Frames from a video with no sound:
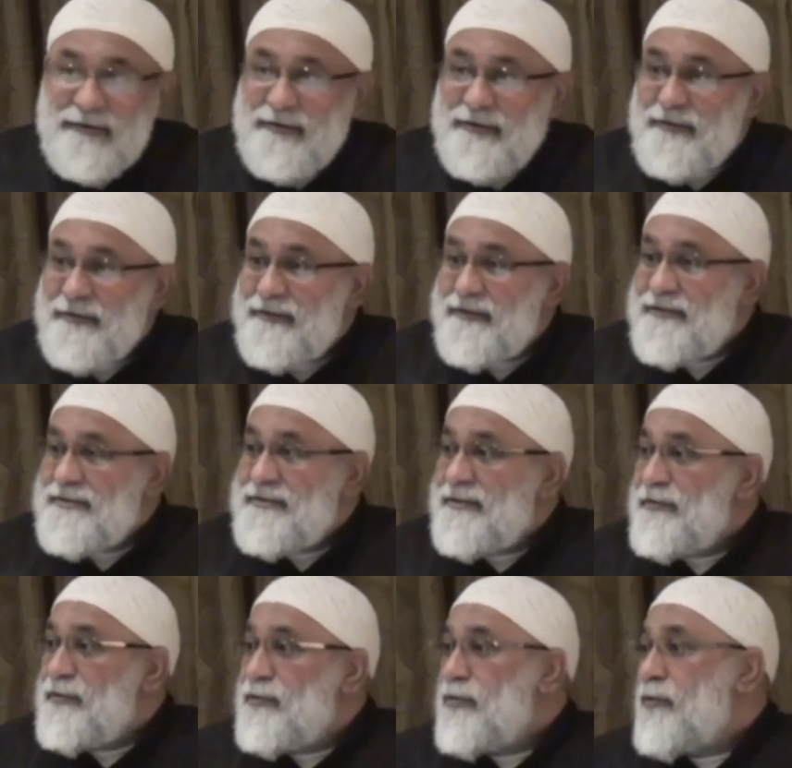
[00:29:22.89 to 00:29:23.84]
And then they
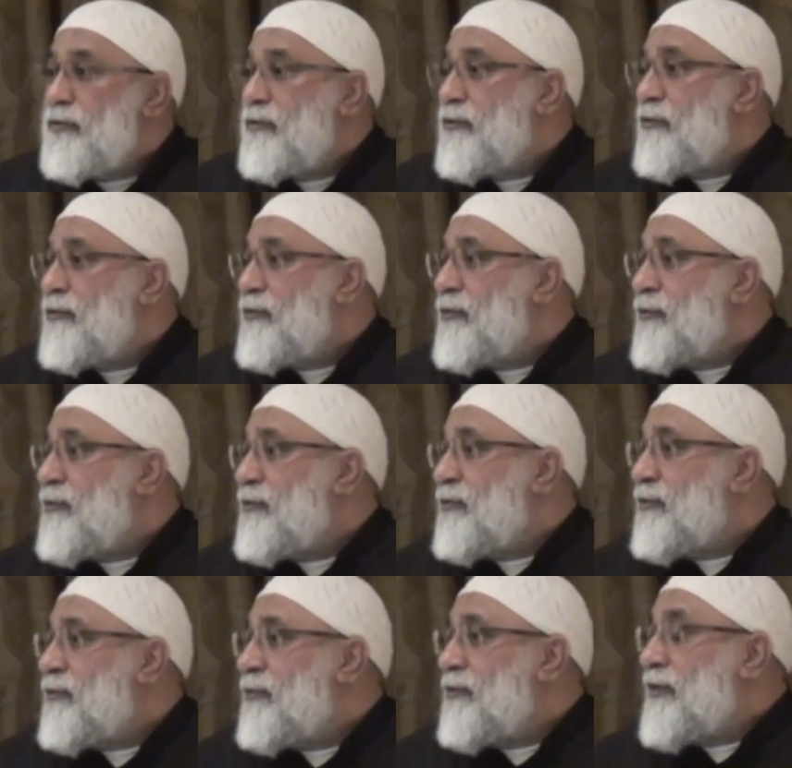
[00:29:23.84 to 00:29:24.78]
said,
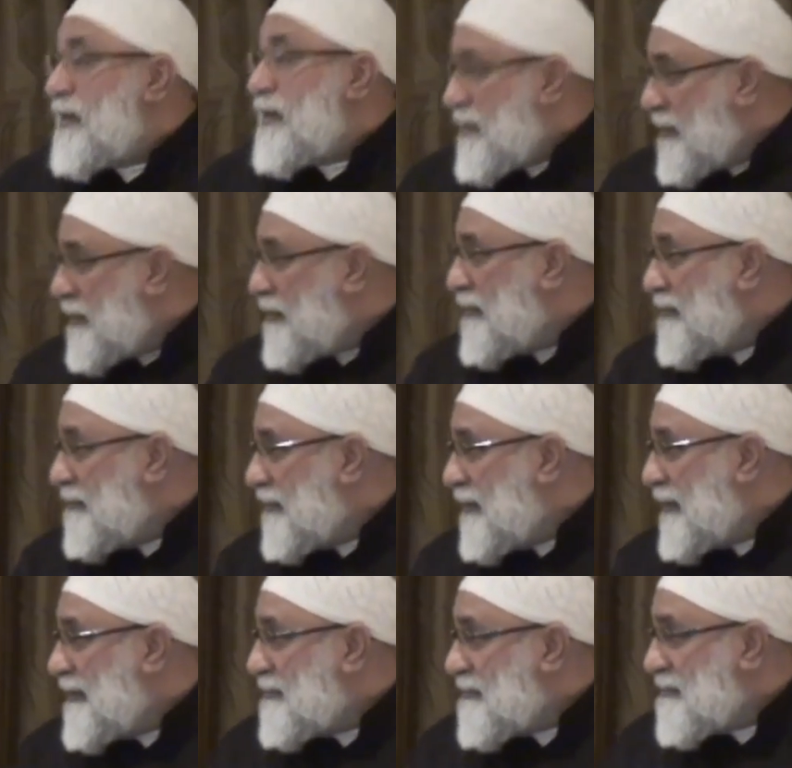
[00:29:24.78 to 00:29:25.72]
no, currently the
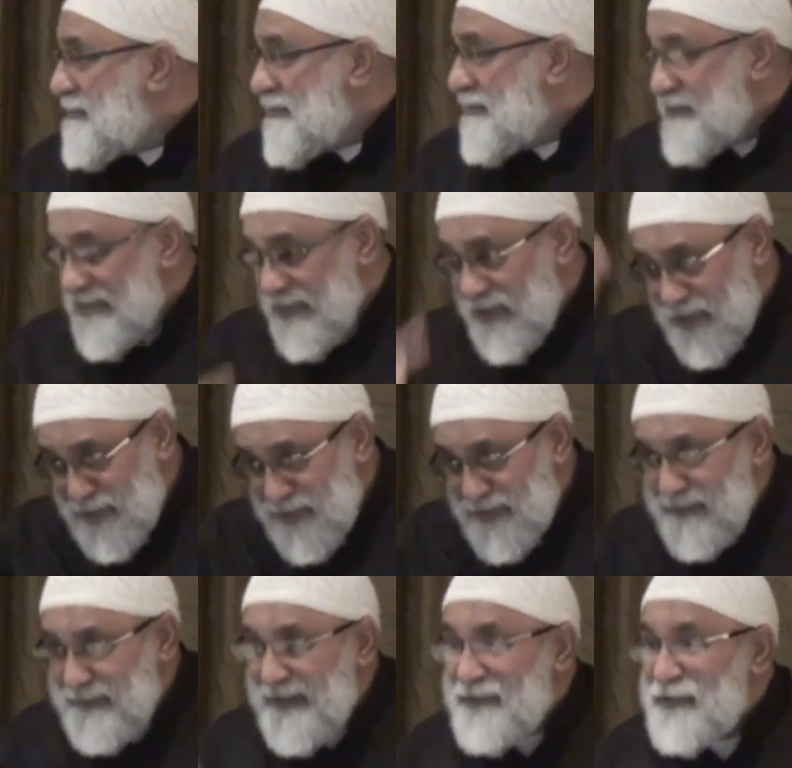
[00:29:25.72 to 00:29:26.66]
latest is
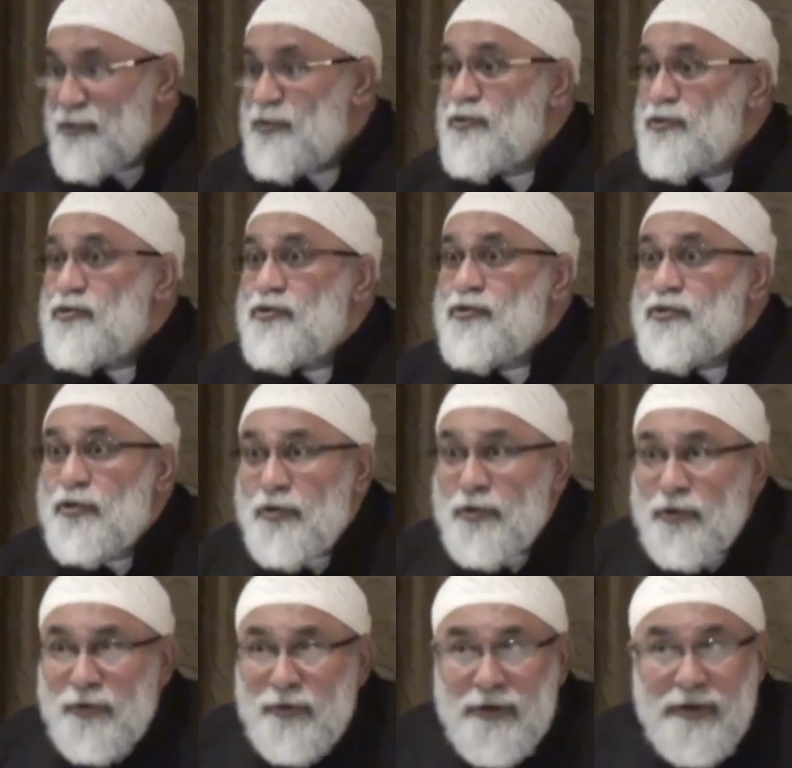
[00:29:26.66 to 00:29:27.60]
almost about
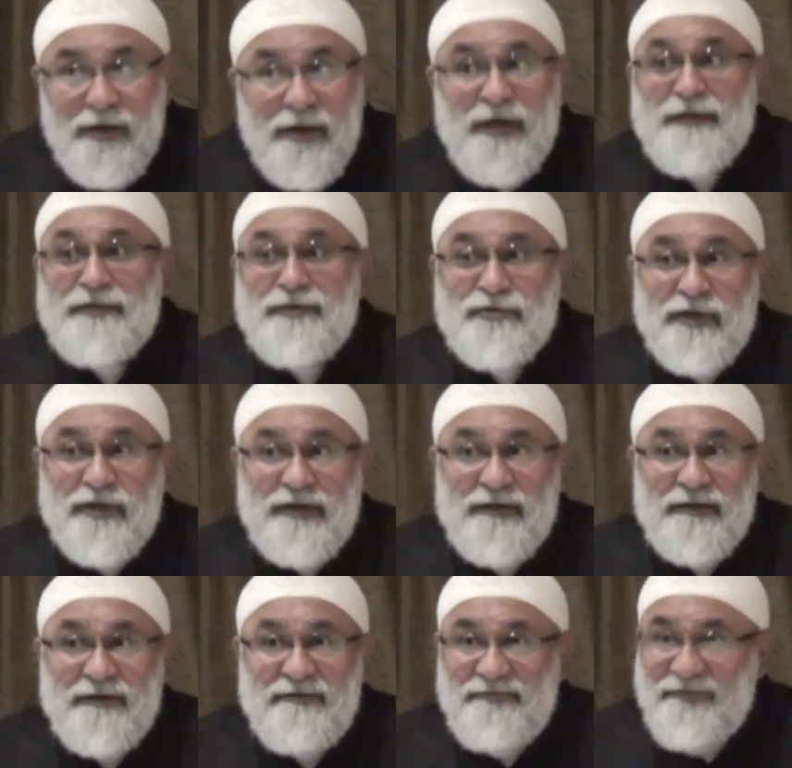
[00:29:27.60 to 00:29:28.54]

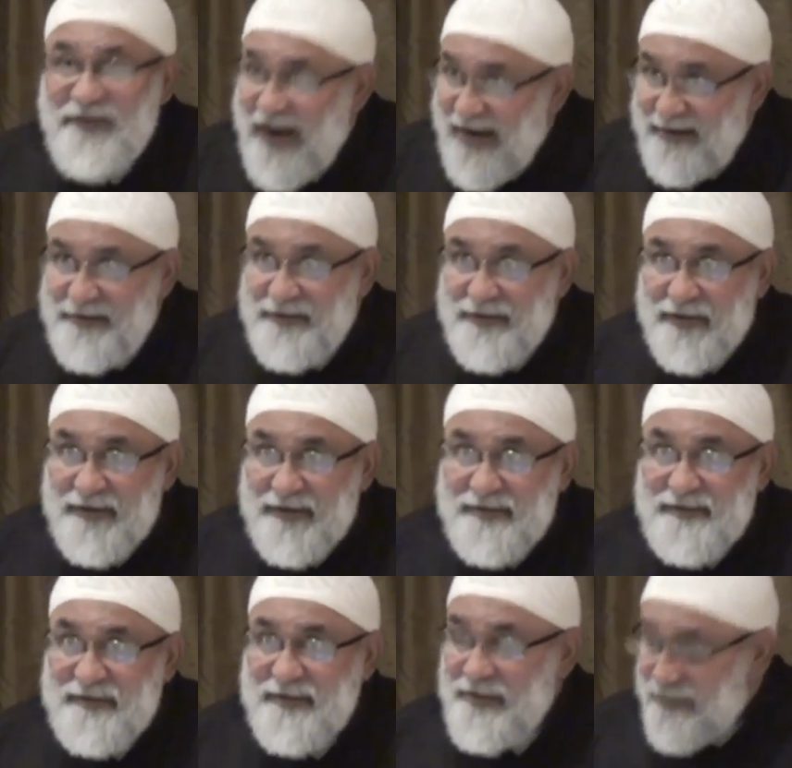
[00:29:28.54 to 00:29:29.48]
200
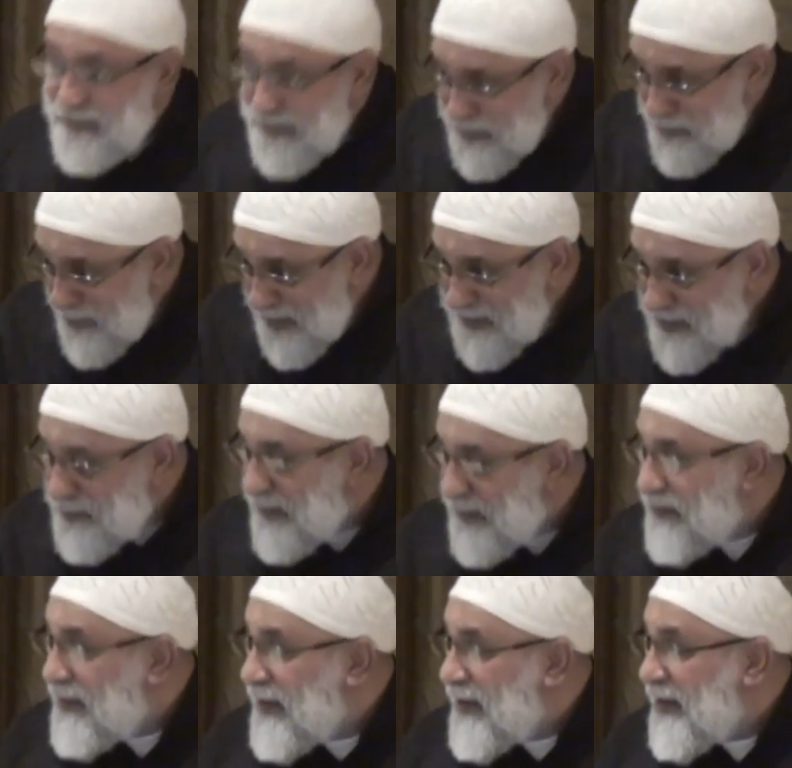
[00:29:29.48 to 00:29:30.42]
factors that must
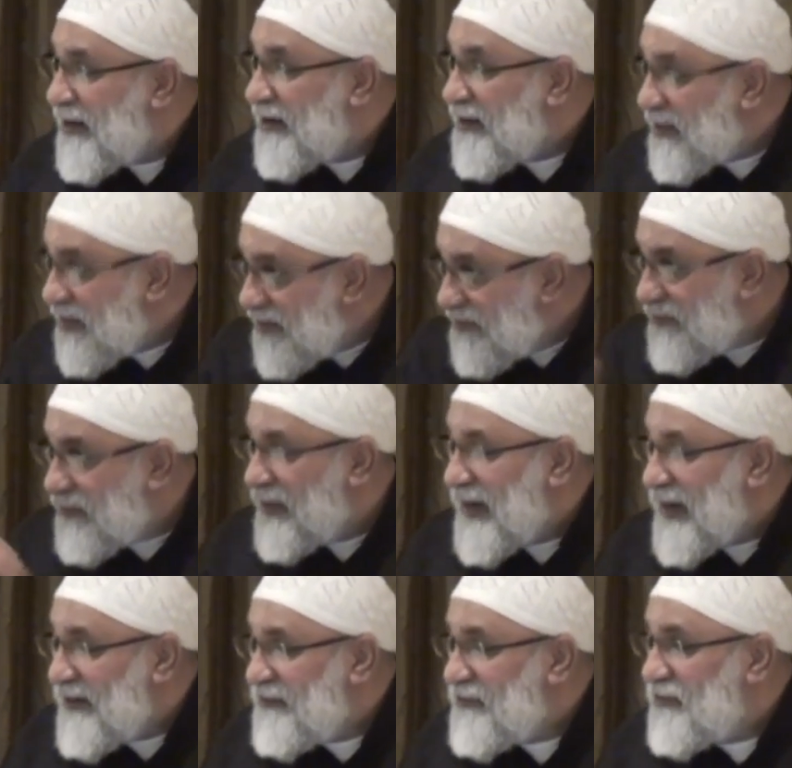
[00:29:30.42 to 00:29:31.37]
be there for
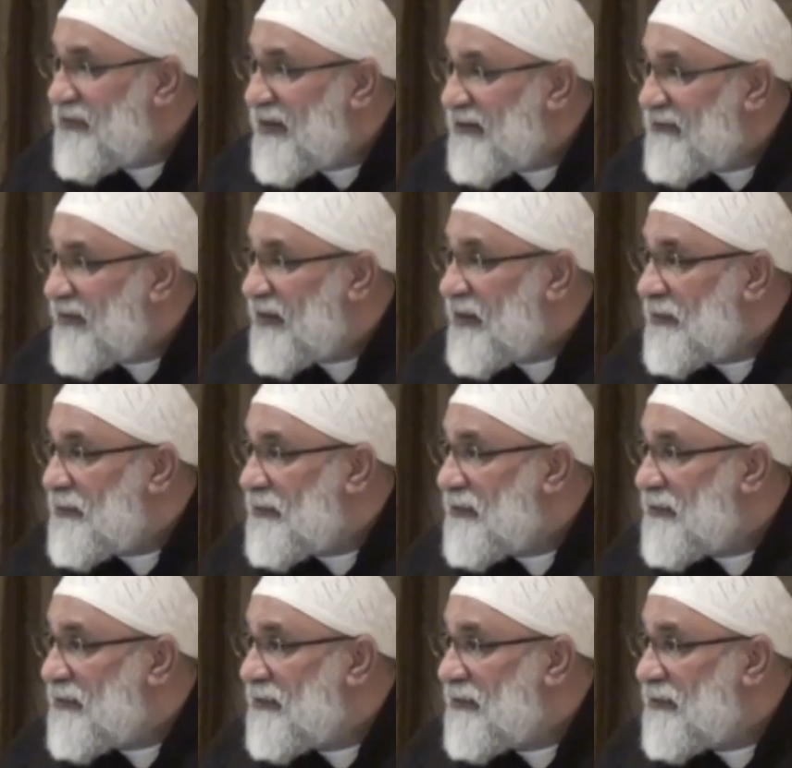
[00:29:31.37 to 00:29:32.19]
life to develop.